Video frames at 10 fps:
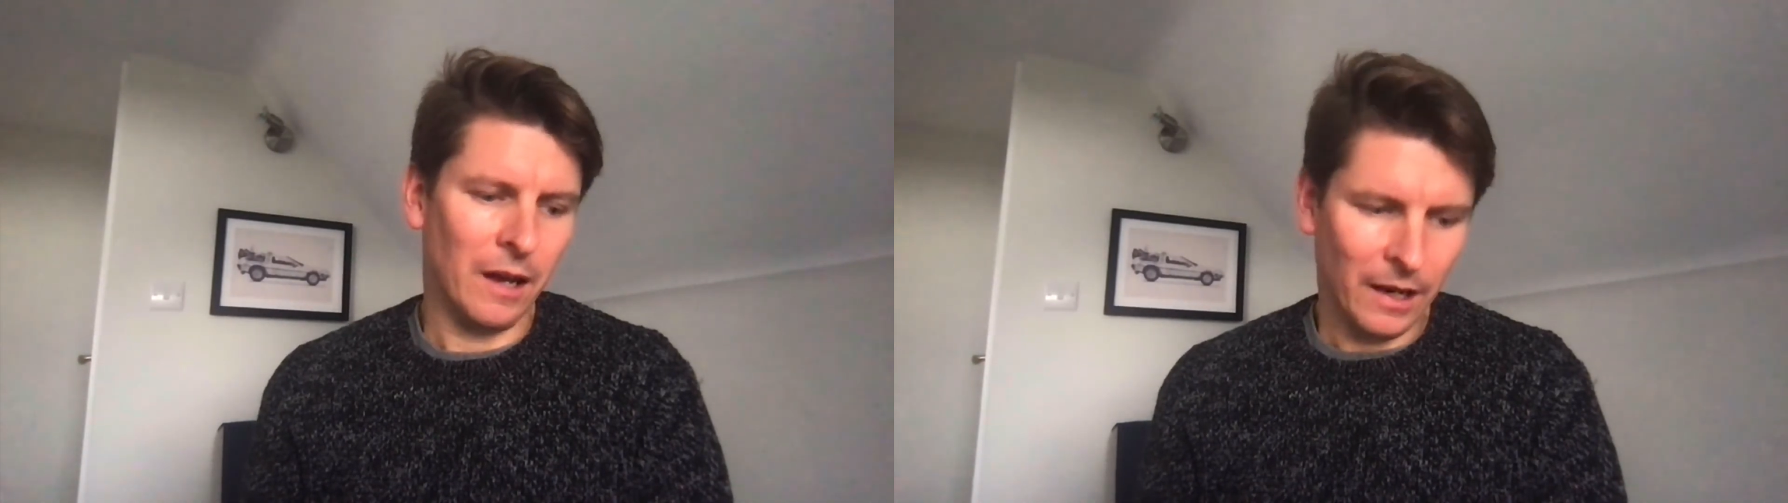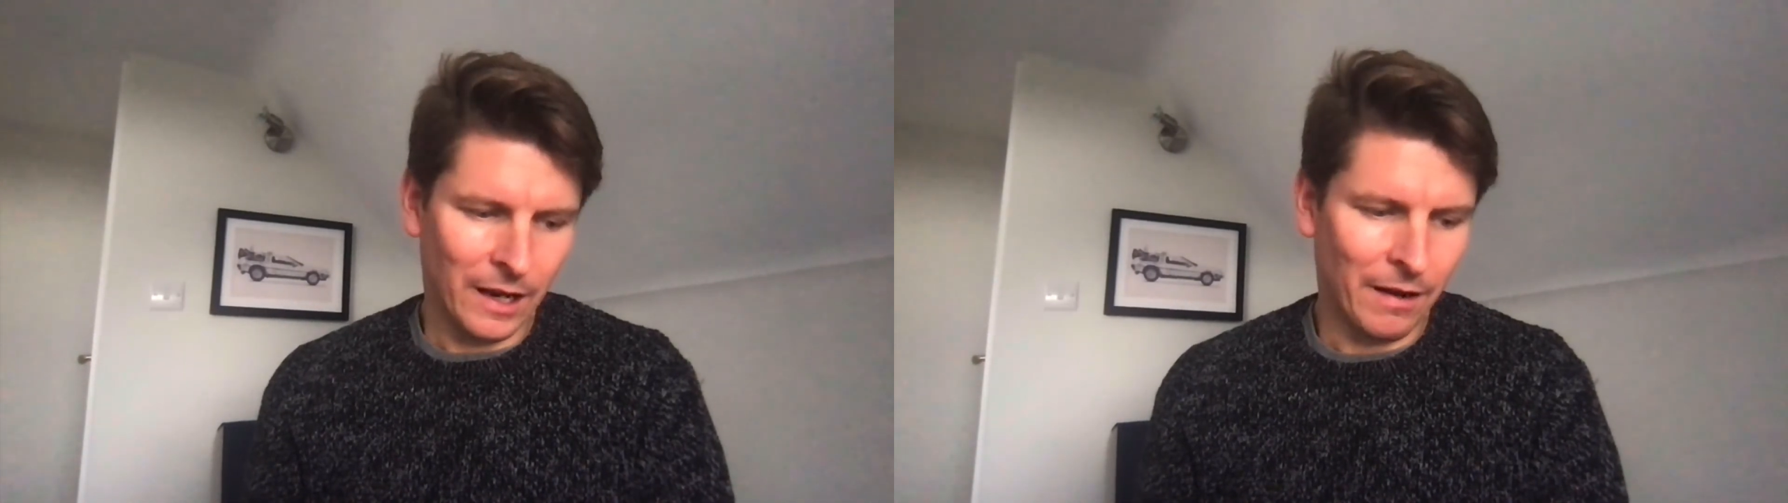
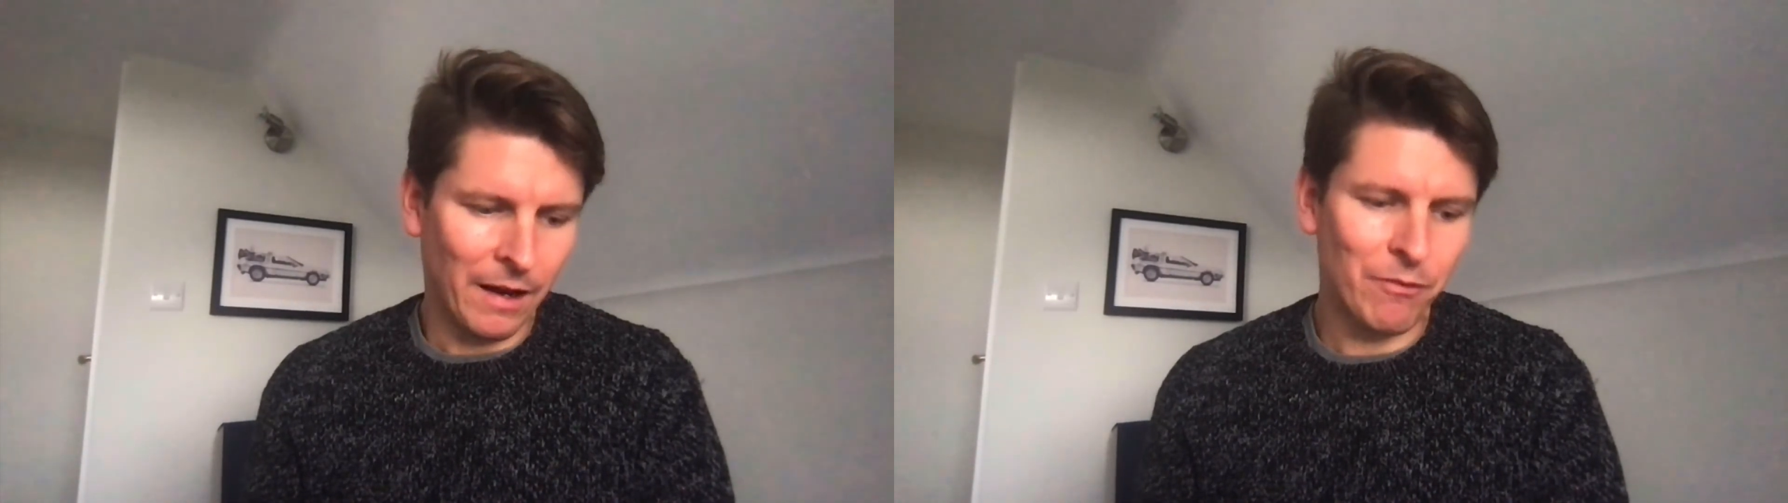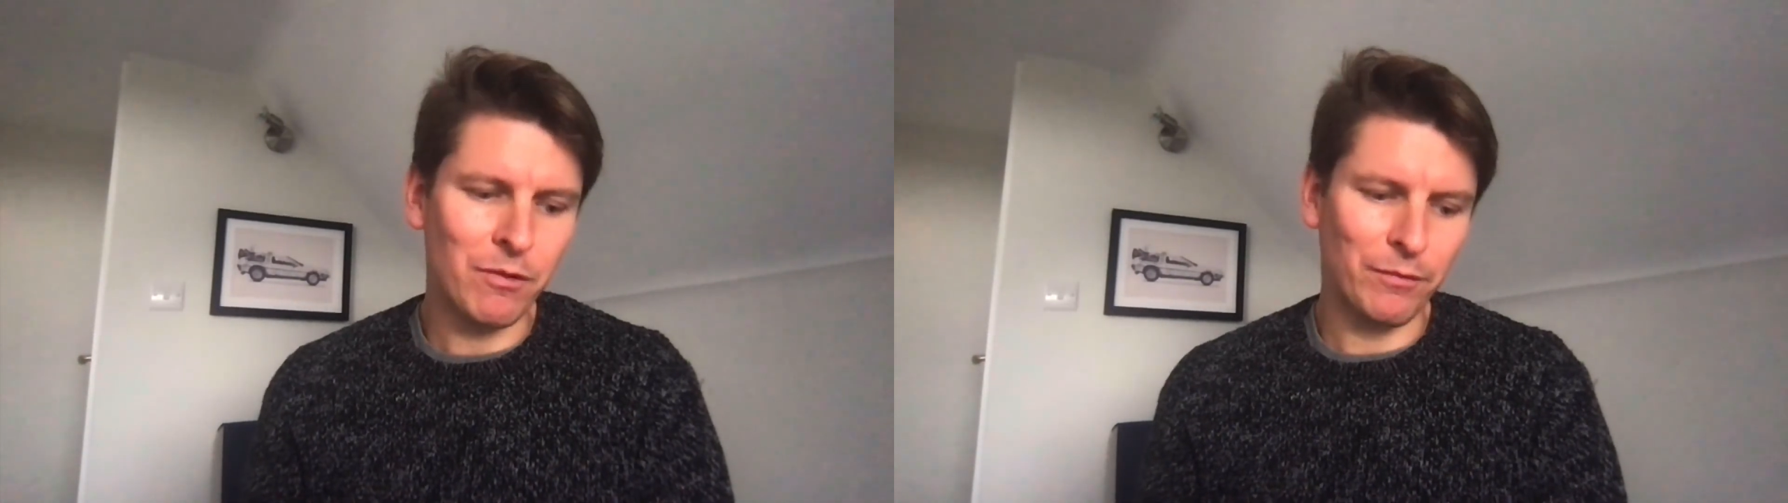
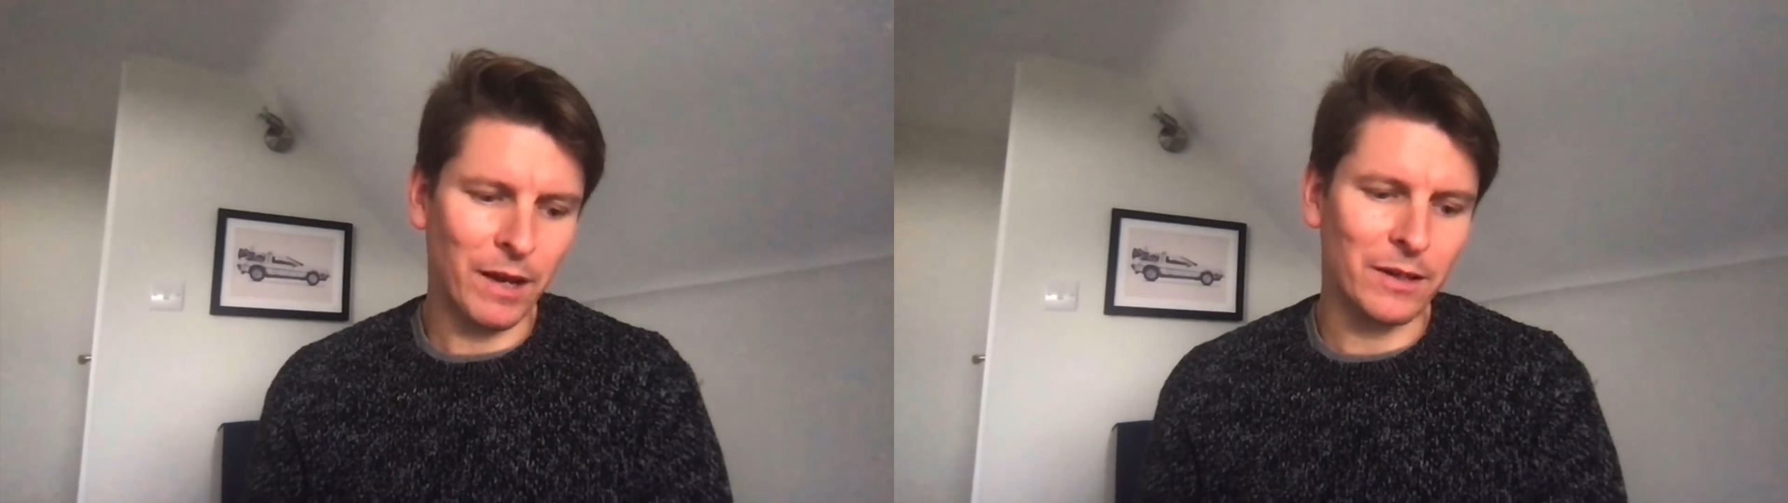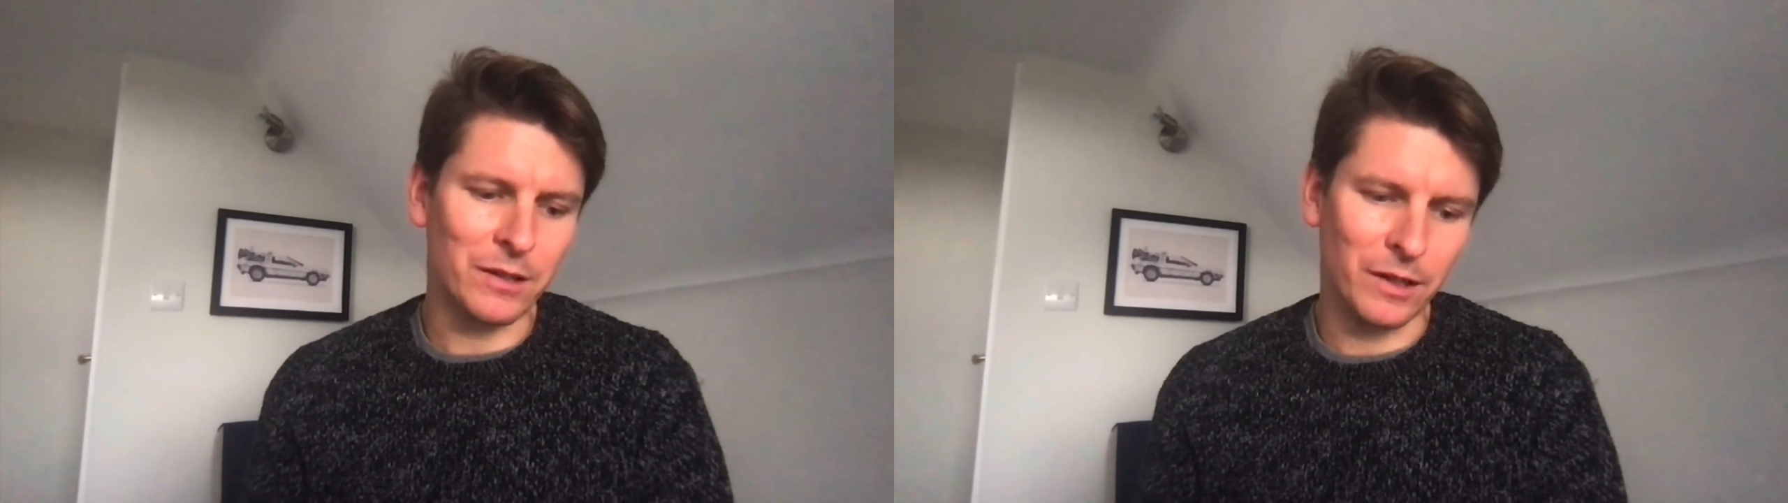have a
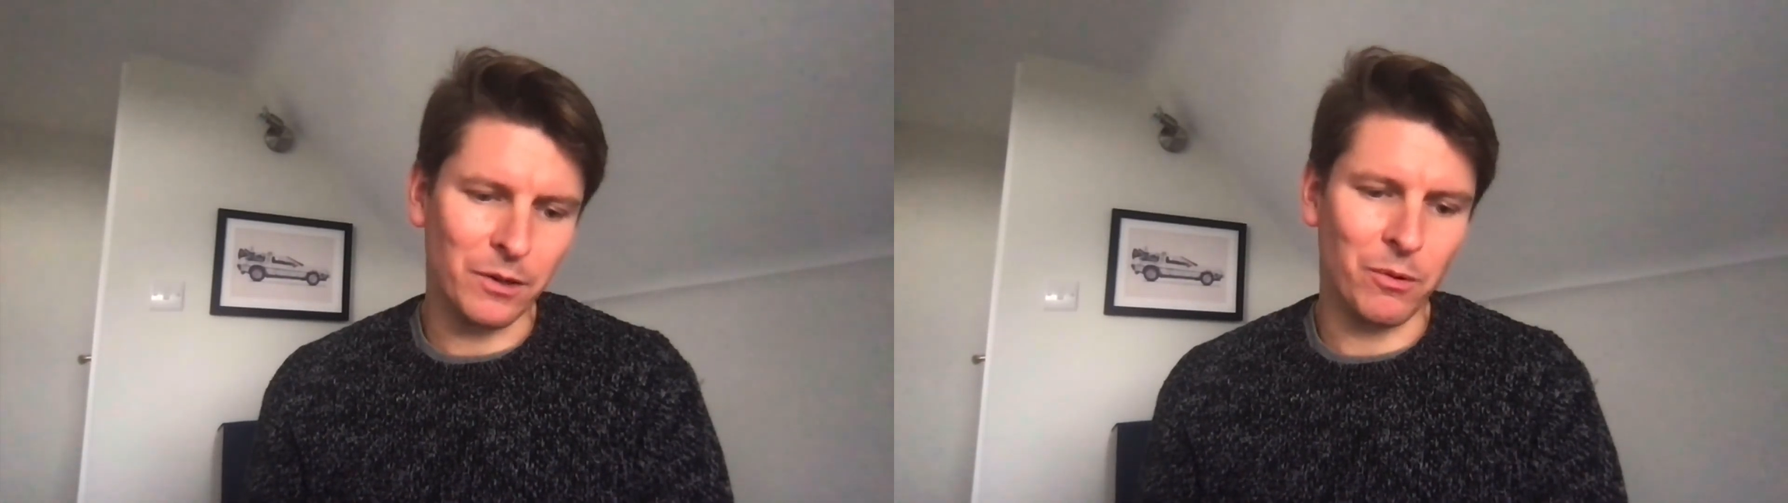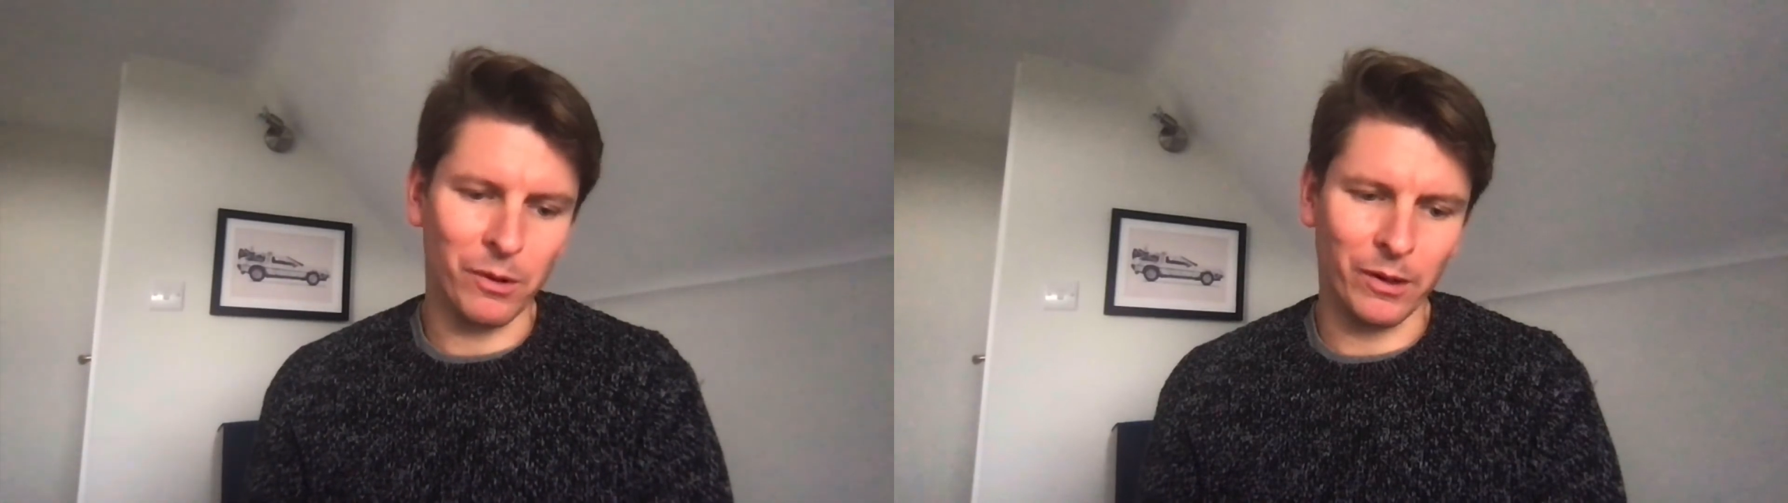reflection in
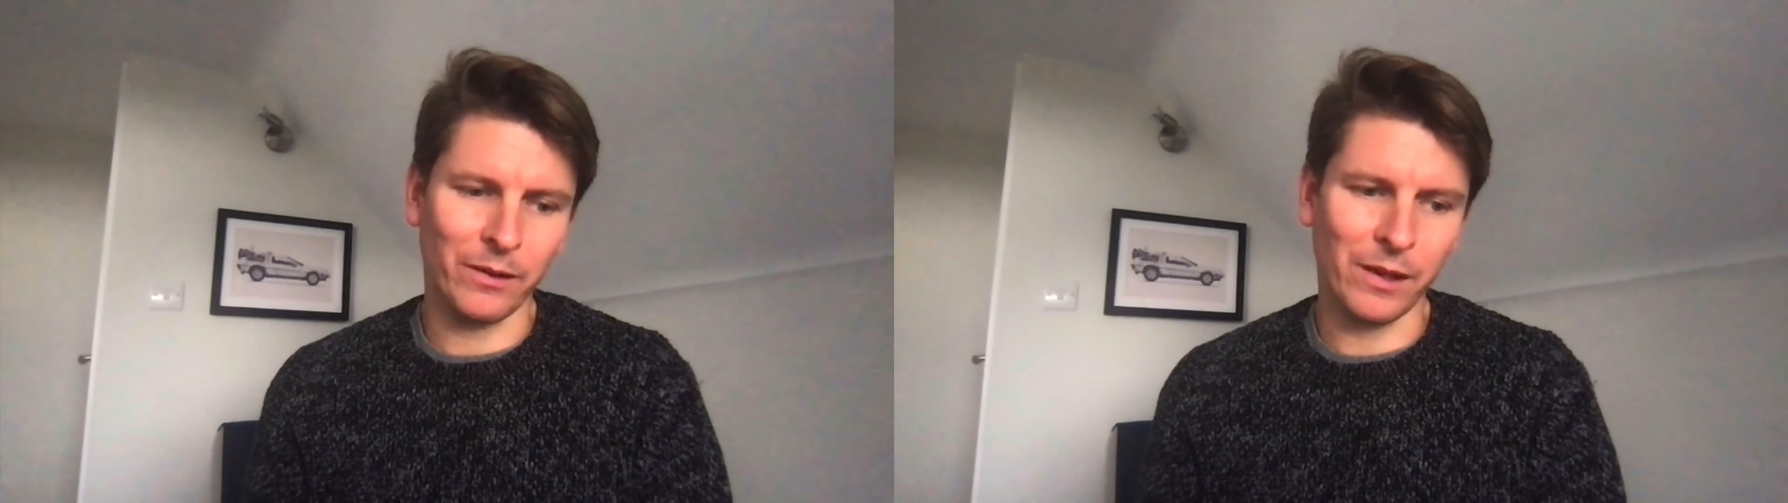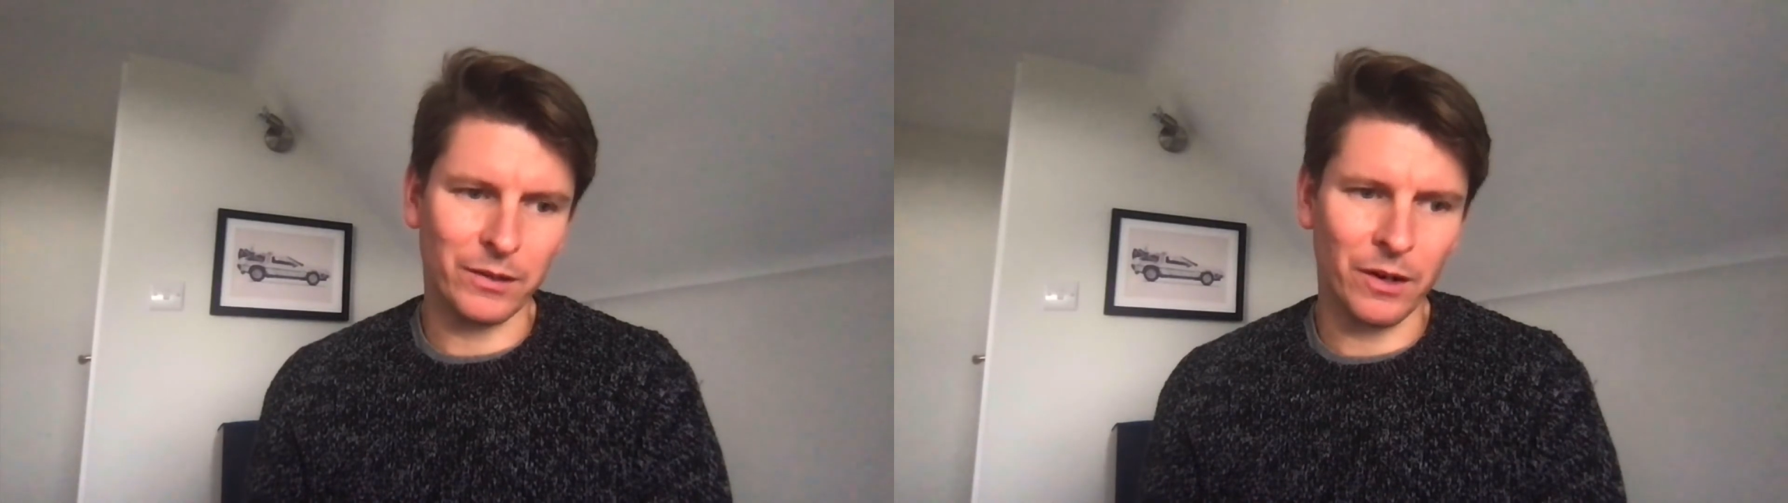your organization.